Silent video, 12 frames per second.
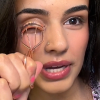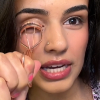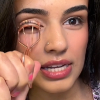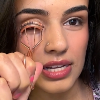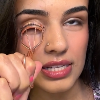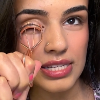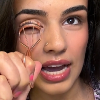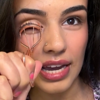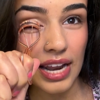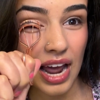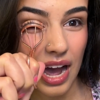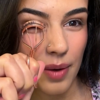because that
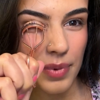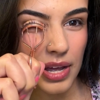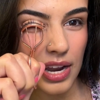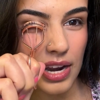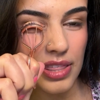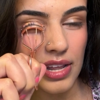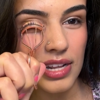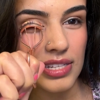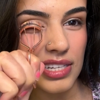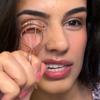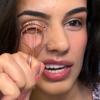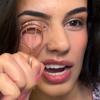can happen and then
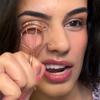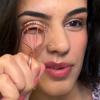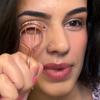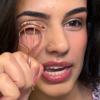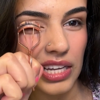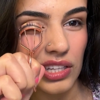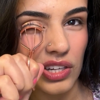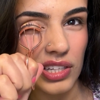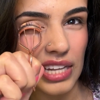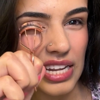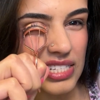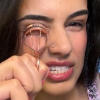it's gonna kind of make it look
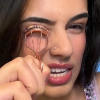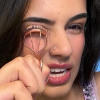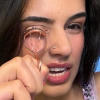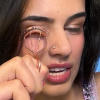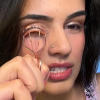less neat.